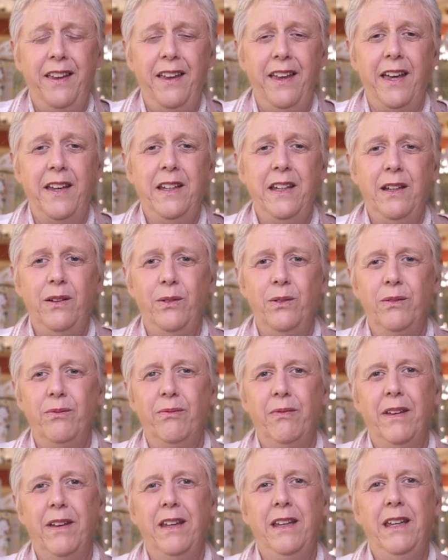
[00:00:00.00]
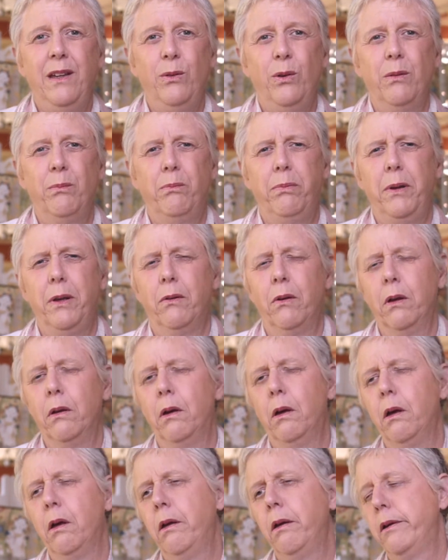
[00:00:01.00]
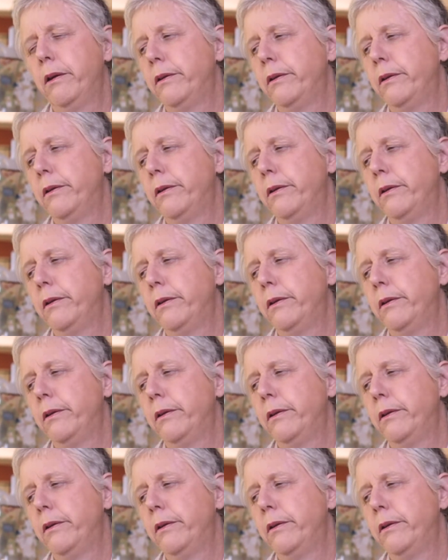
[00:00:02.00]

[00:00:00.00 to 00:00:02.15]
And he would be going, oh,